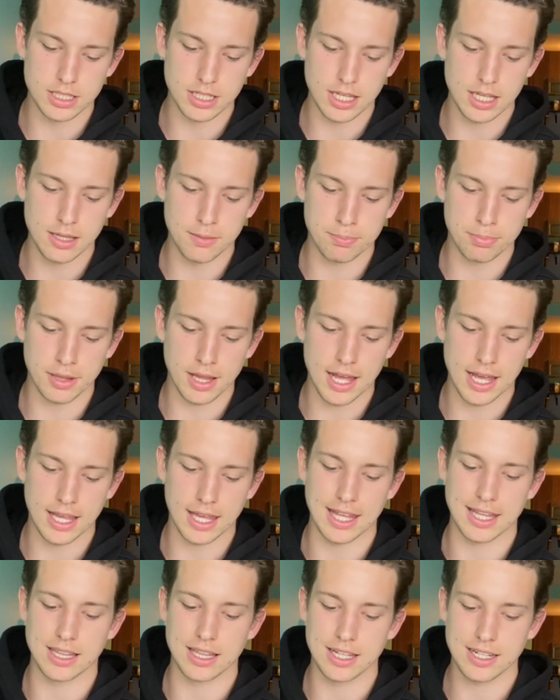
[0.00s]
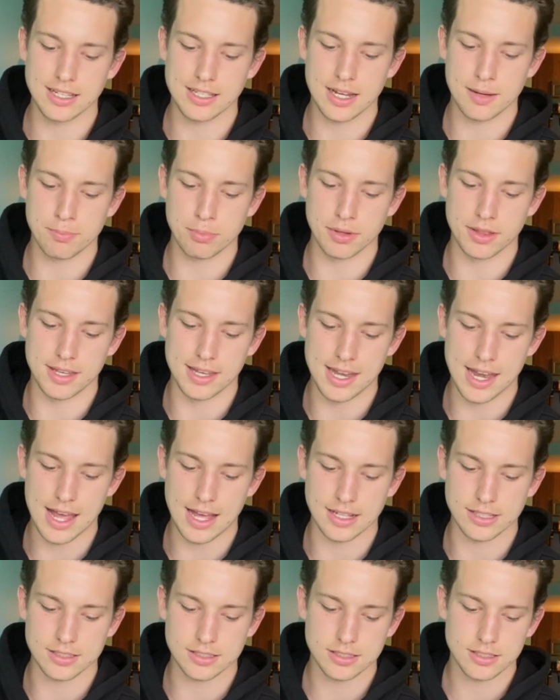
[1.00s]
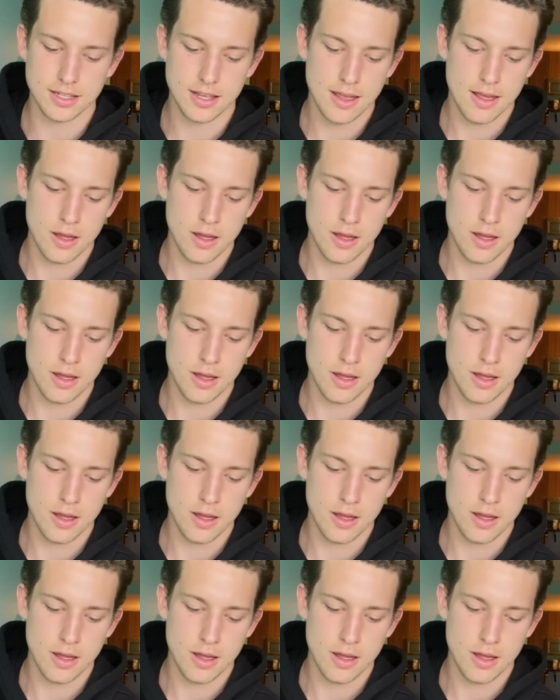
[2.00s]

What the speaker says: keep playing and linked up with Ness